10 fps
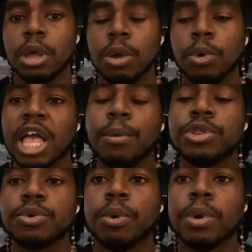when I
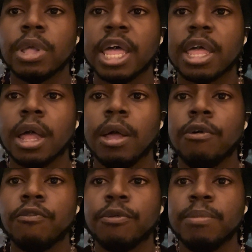was growing, like,
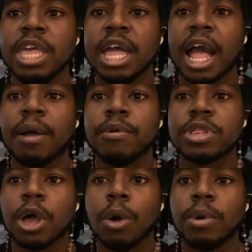for me,
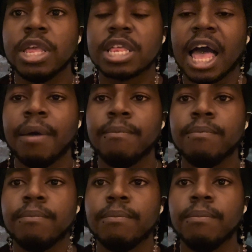I'm